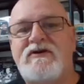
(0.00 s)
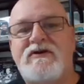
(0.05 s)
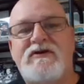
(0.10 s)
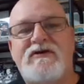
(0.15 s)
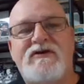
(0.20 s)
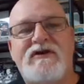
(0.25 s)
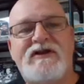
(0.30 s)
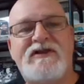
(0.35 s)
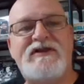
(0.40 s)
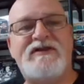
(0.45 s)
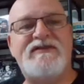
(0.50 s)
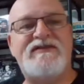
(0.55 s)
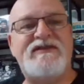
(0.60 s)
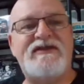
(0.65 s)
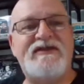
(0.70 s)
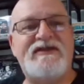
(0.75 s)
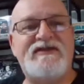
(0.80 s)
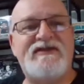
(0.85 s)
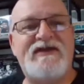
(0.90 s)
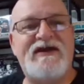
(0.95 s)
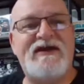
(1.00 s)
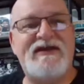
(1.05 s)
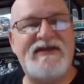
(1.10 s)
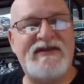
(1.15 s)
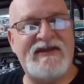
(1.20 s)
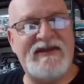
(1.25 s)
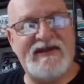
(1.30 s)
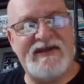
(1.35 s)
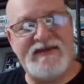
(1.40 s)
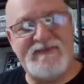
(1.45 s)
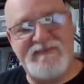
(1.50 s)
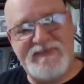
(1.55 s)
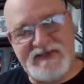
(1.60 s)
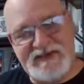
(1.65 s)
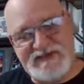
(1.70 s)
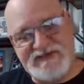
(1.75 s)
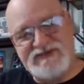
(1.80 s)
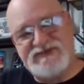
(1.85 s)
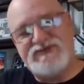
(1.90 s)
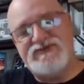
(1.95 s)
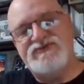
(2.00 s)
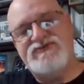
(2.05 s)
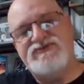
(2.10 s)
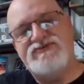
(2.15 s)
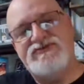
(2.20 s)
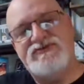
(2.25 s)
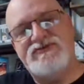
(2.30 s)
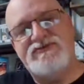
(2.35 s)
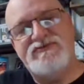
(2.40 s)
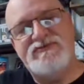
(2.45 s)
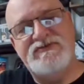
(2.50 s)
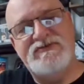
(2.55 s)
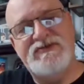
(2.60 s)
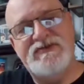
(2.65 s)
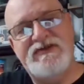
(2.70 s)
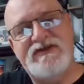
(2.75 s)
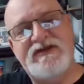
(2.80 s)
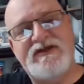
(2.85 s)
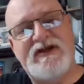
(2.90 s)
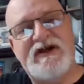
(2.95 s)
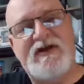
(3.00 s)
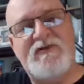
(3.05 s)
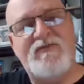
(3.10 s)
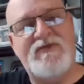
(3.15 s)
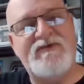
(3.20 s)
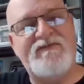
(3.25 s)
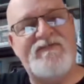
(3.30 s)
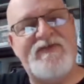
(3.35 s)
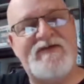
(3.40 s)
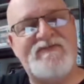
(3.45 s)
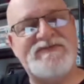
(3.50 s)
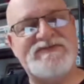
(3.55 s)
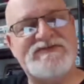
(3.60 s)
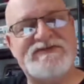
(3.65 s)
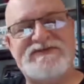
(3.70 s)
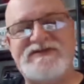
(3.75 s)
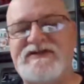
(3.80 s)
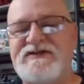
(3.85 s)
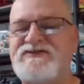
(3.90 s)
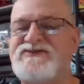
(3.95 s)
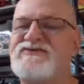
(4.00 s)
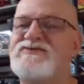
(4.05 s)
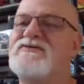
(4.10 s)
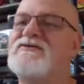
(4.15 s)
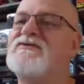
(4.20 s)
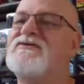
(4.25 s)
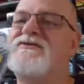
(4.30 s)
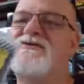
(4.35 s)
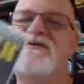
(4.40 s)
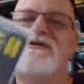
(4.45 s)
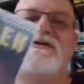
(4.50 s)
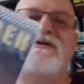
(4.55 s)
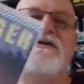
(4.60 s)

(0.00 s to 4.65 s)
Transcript: I didn't think of that, Cap. That is so true. I wonder if that was intentional.